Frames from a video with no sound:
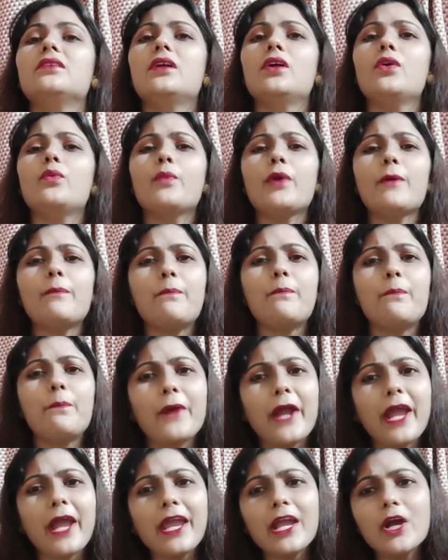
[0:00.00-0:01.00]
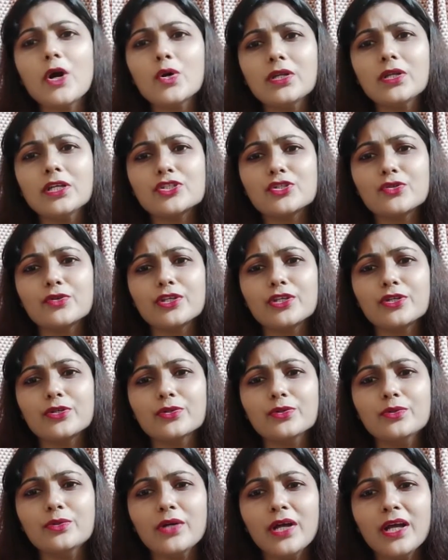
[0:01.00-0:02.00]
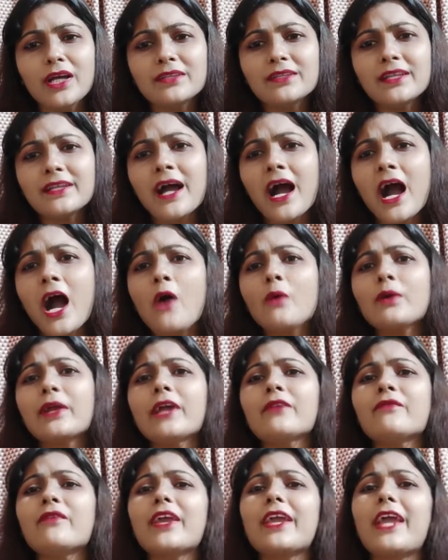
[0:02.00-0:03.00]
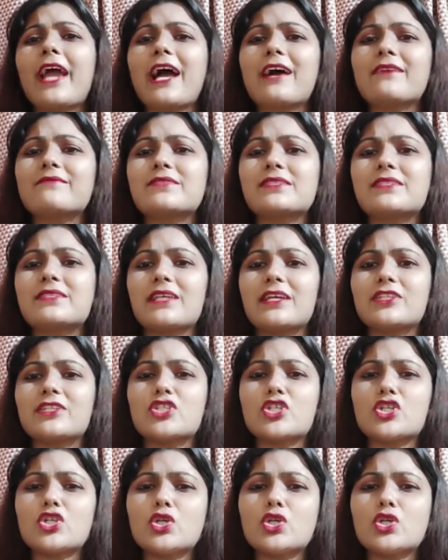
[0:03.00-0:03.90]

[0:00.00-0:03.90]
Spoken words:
We pray only to you. Then how can we have such